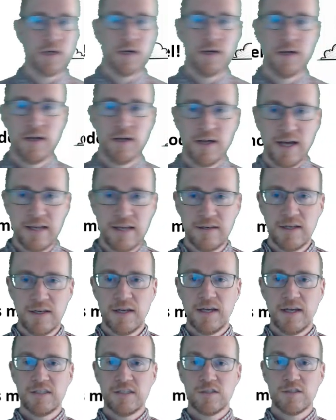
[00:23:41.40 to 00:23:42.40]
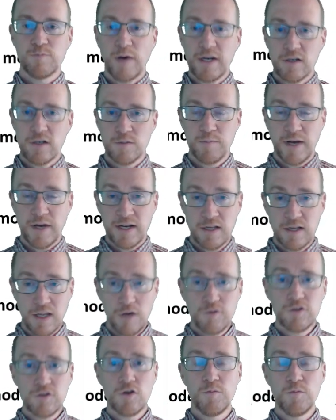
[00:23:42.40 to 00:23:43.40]
And inspired by
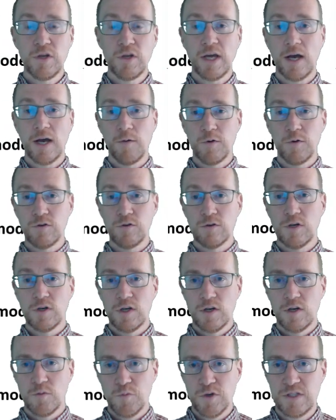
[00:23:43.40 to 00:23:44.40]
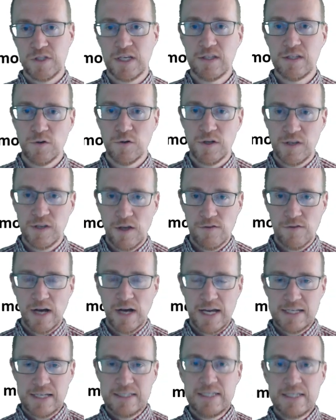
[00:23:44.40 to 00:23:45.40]
cloud computing, I want to present you another
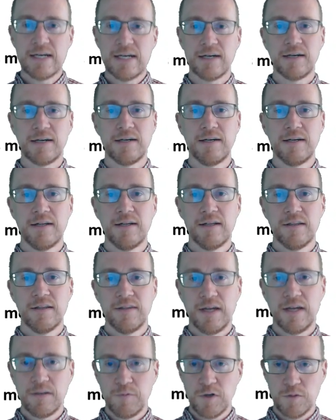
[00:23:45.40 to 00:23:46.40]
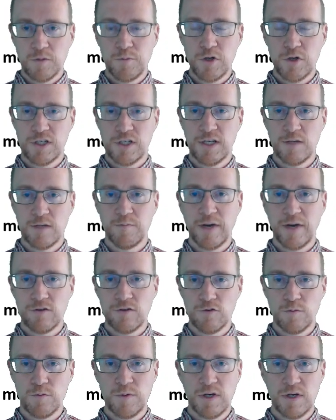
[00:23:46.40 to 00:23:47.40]
idea that we are pushing in my
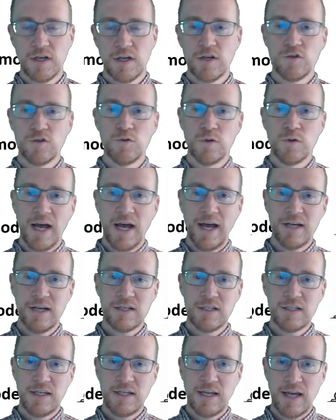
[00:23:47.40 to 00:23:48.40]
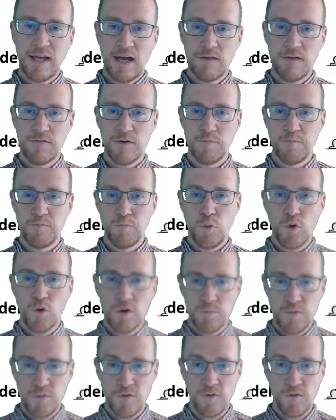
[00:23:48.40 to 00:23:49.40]
group to actually have a
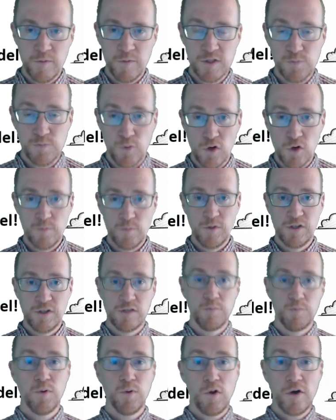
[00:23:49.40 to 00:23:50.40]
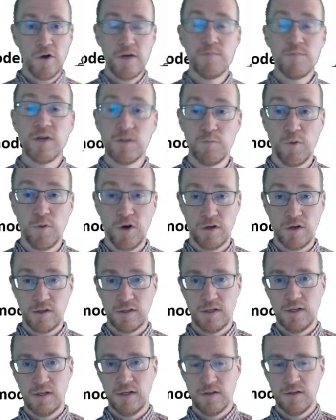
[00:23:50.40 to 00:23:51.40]
performance portable deployment model,
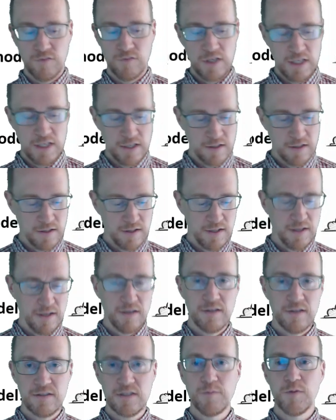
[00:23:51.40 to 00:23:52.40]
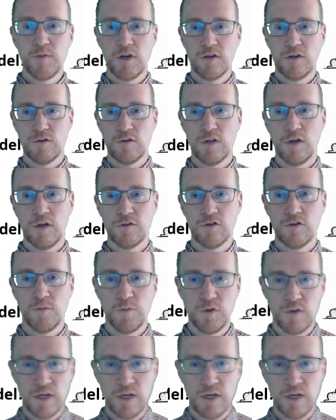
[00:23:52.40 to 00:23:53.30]
really similar to cloud computing.